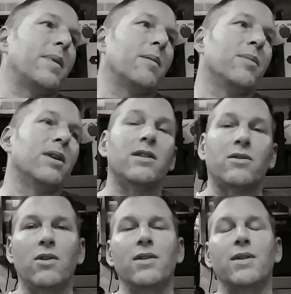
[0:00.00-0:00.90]
But it's
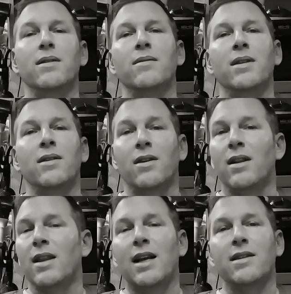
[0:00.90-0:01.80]
worth it, and they're going
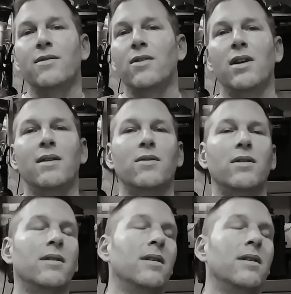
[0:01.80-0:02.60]
to last forever.